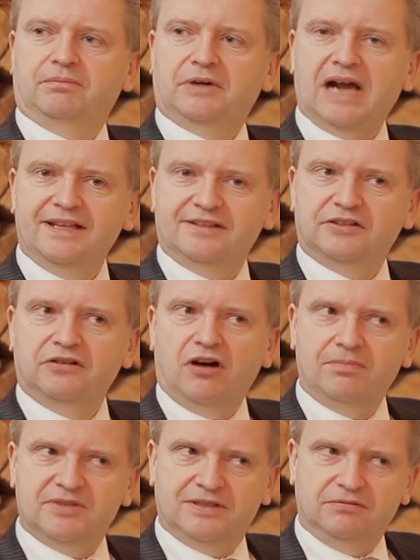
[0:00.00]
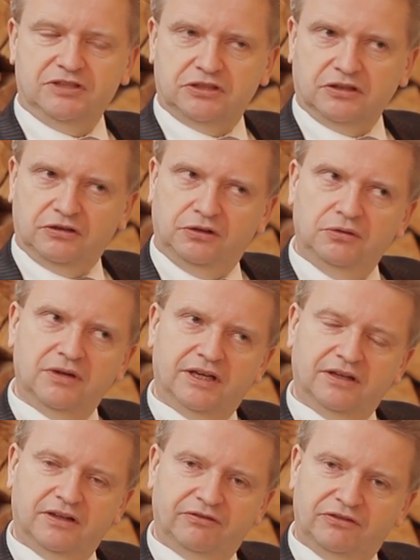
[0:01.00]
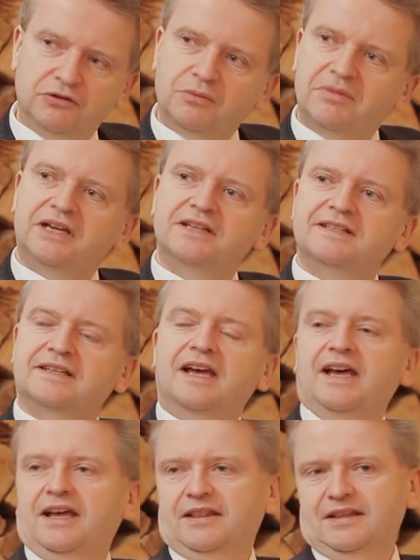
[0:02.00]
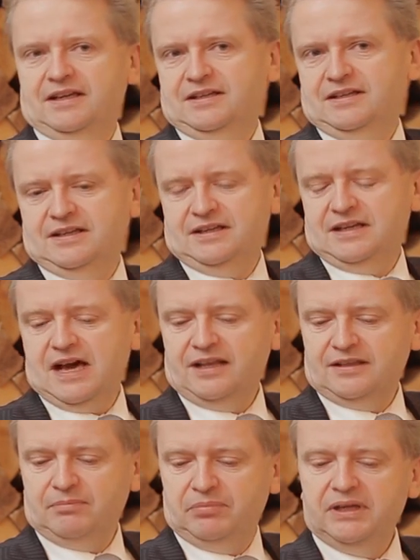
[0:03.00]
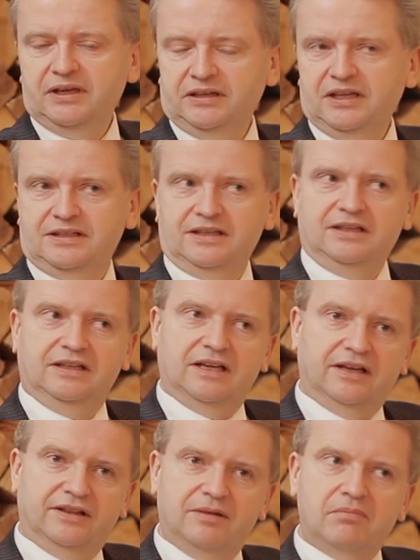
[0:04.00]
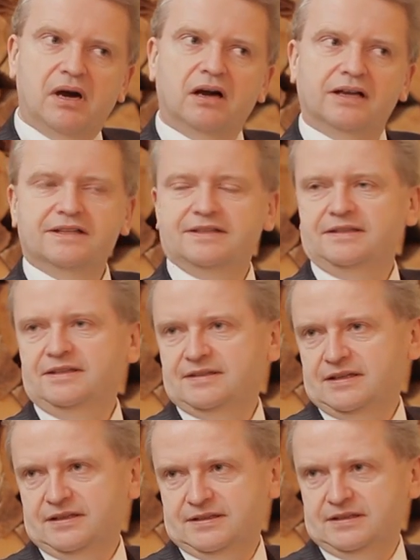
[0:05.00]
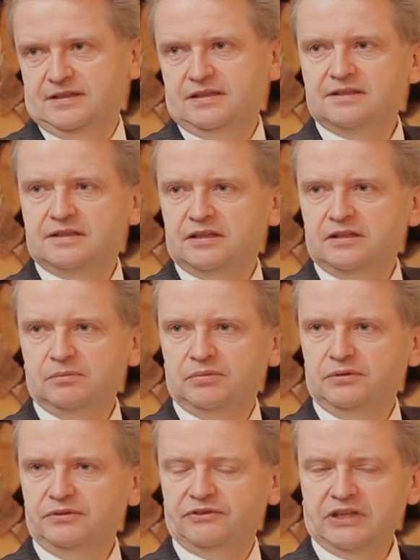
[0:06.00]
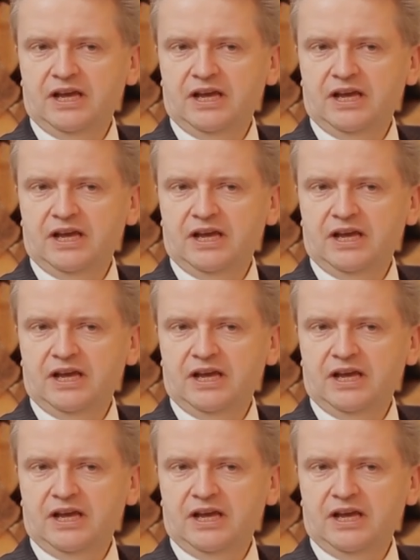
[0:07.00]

price drops which occur in a few minutes than in other period and in other markets. These are statistical proof,